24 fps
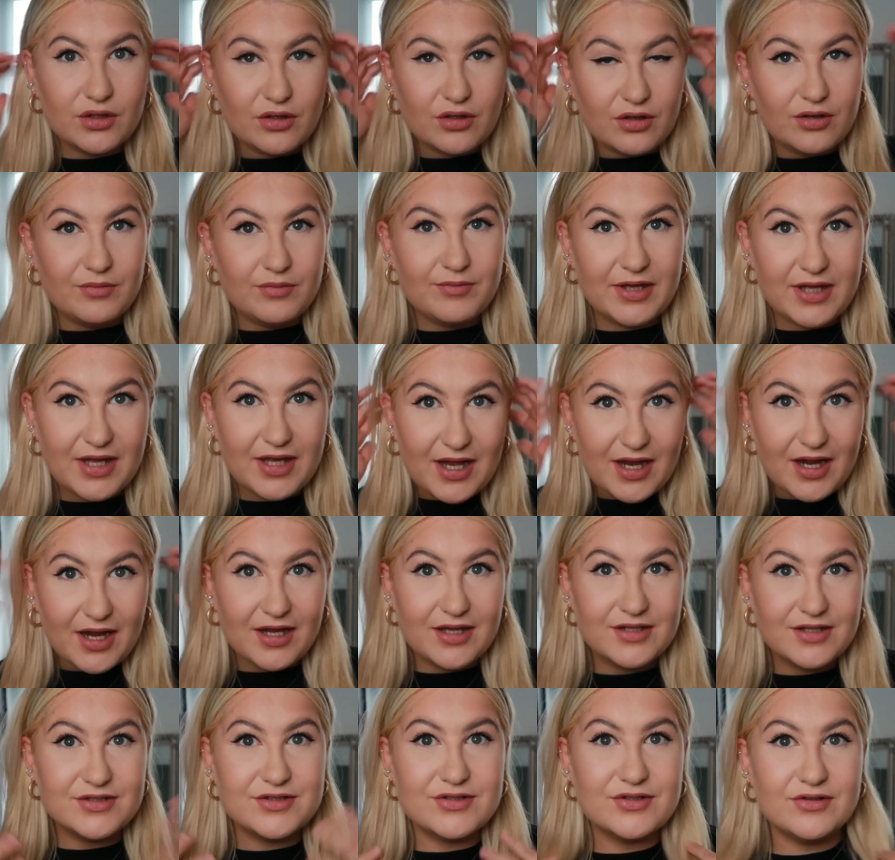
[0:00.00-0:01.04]
God, my
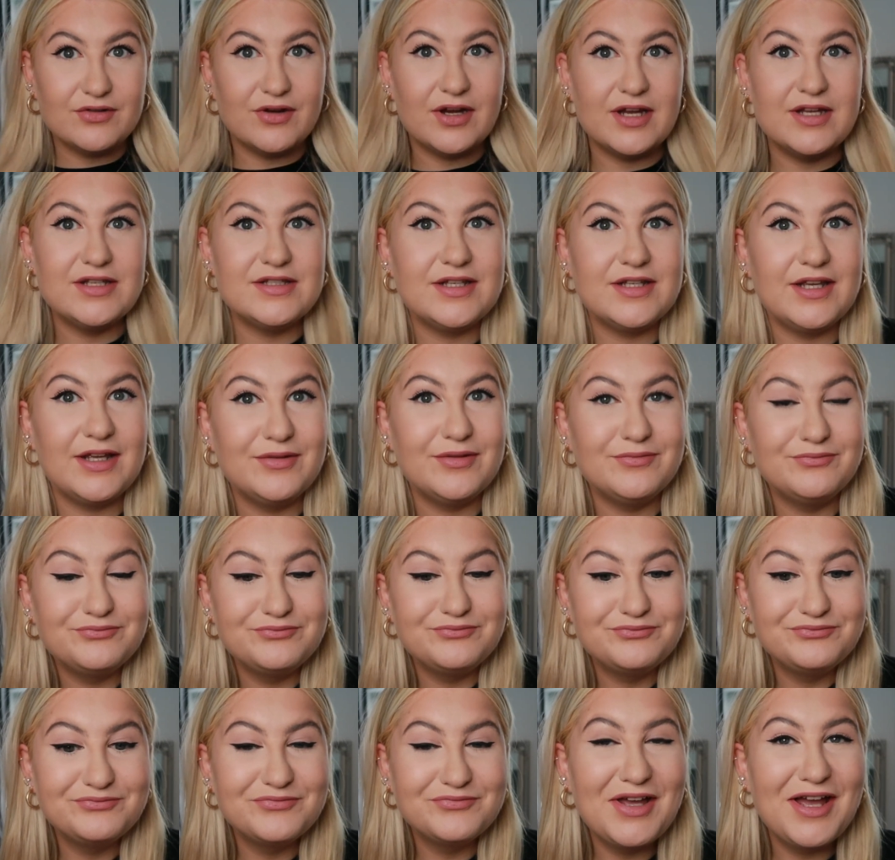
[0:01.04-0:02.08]
hair is crazy.
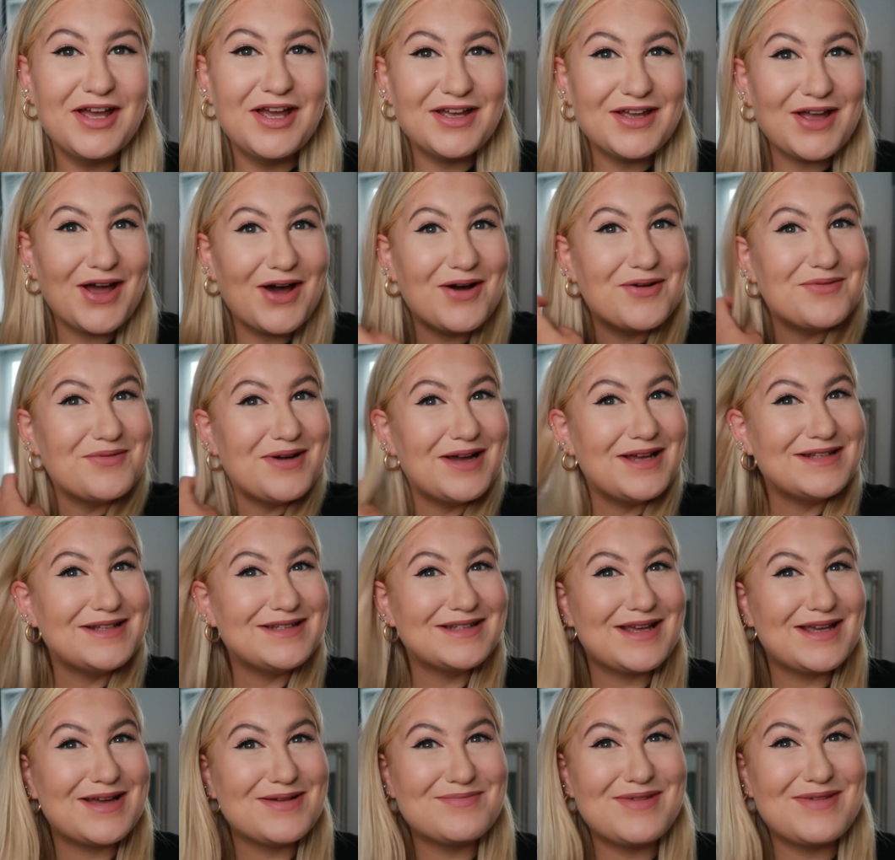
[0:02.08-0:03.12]
I can't wait
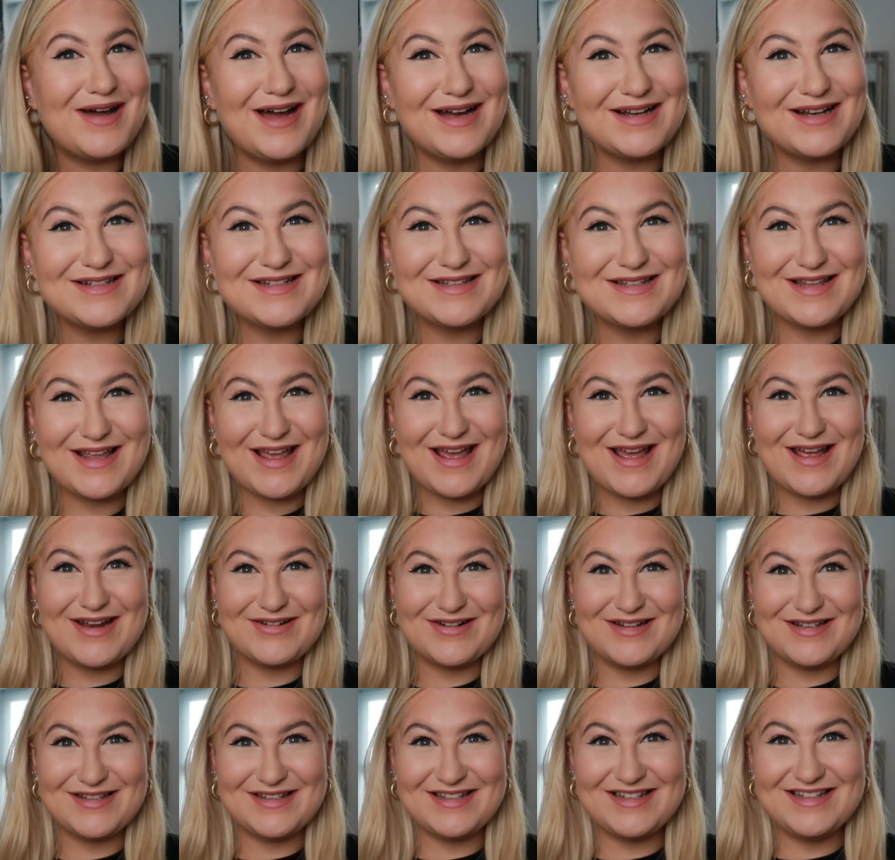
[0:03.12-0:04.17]
to get back to the
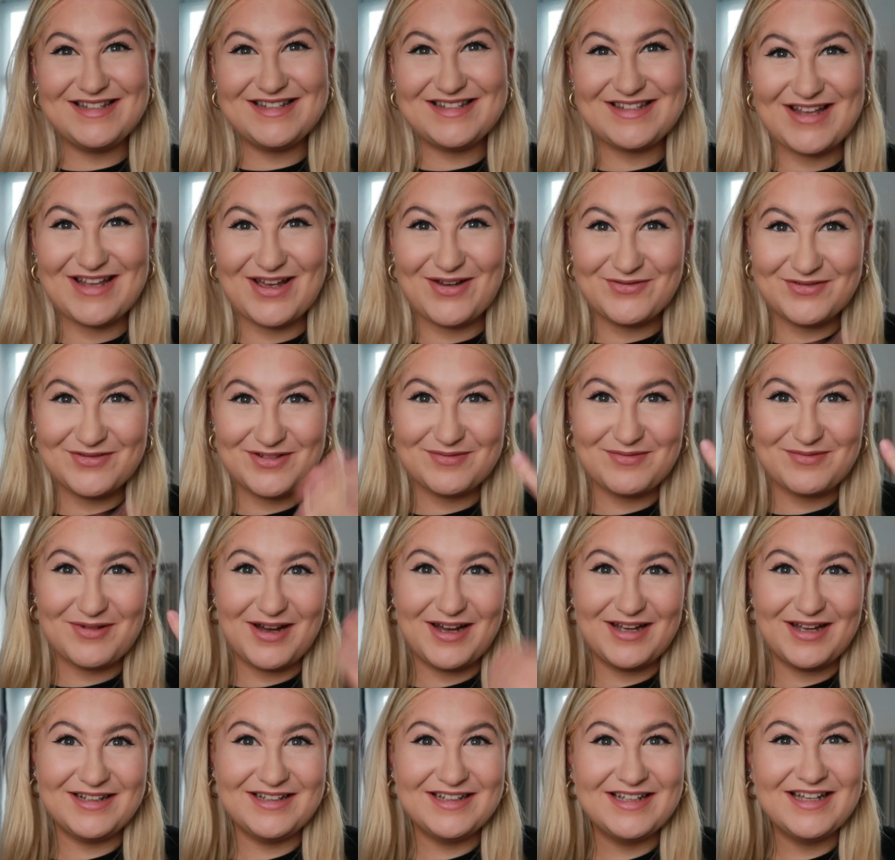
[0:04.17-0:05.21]
hairdressers after
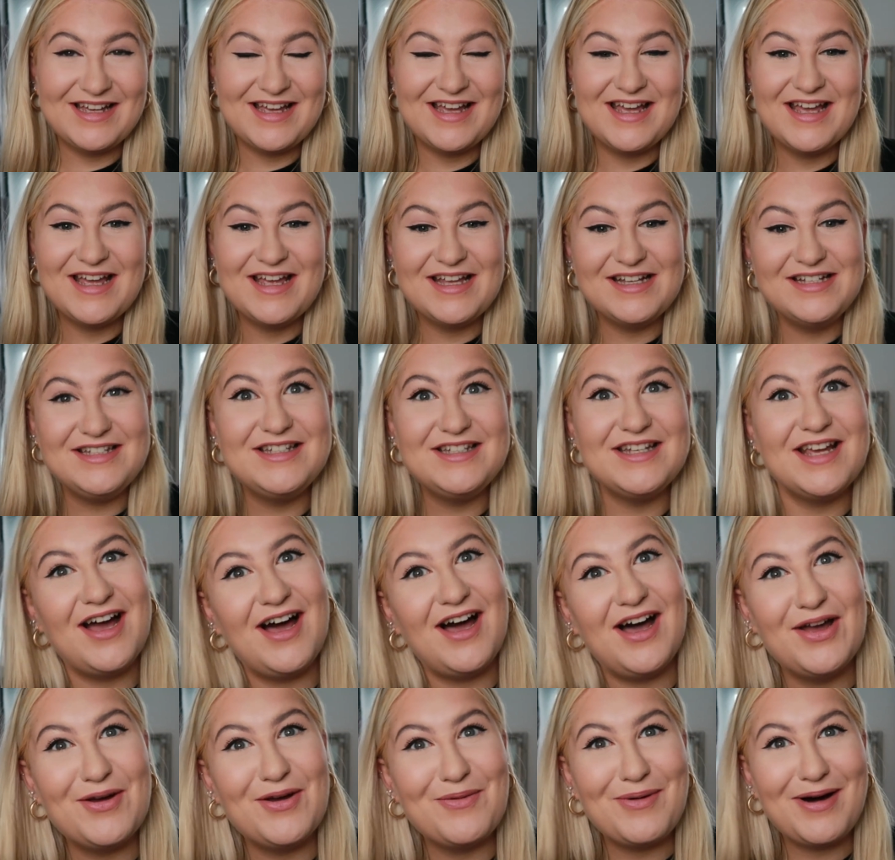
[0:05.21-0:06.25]
my
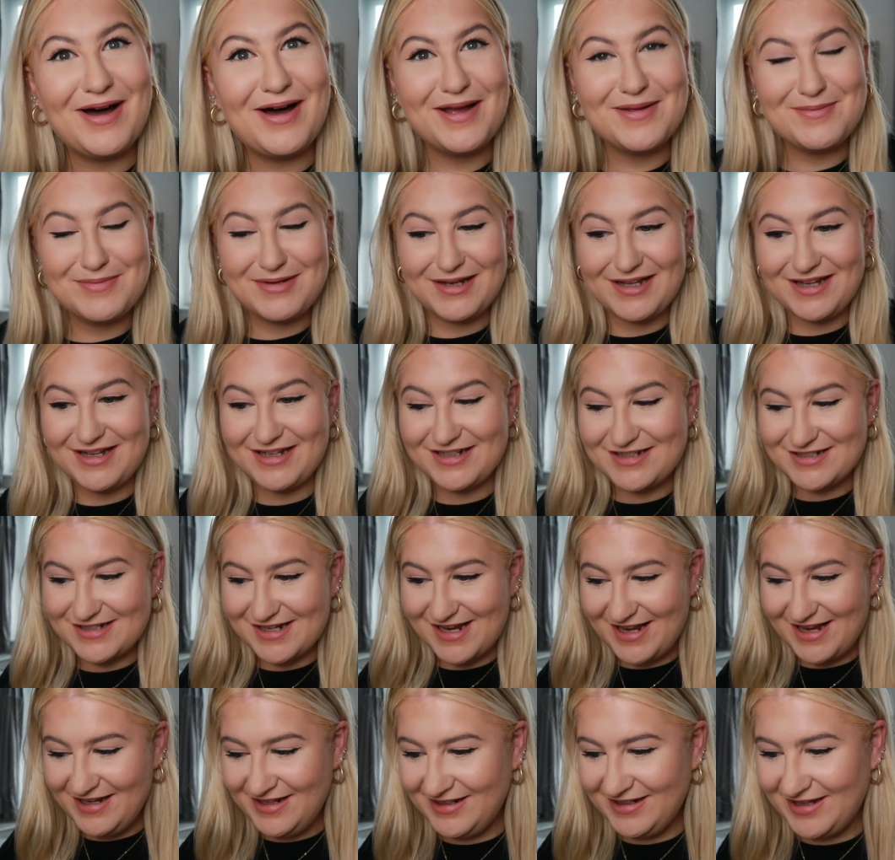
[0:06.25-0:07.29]
DIY
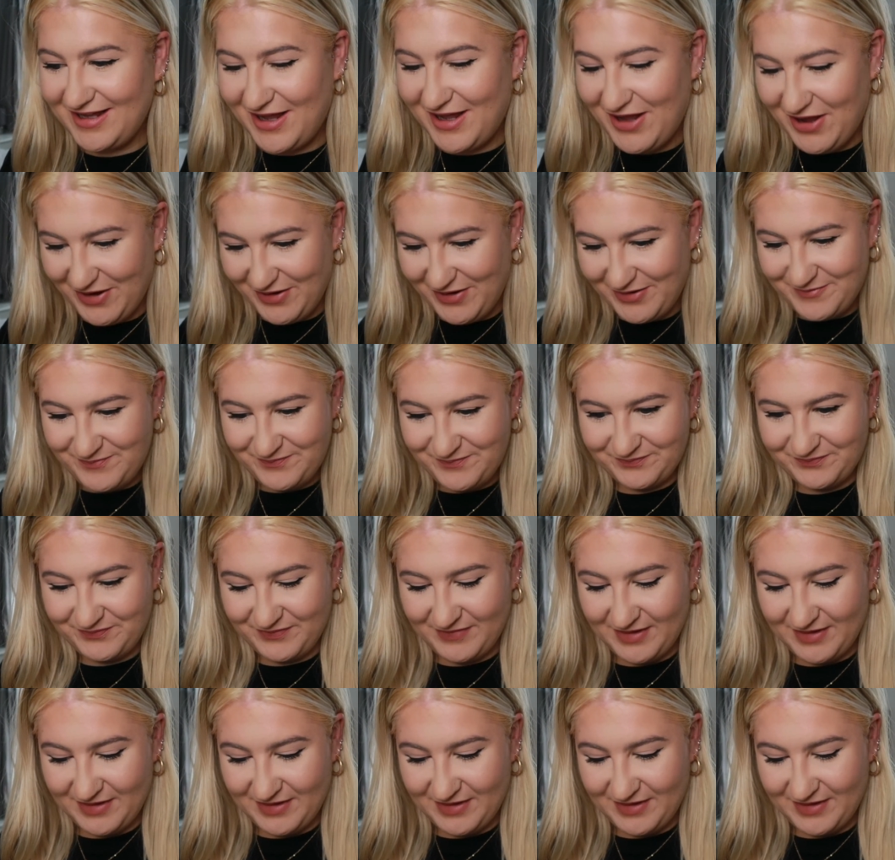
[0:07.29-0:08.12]
bleaching at home.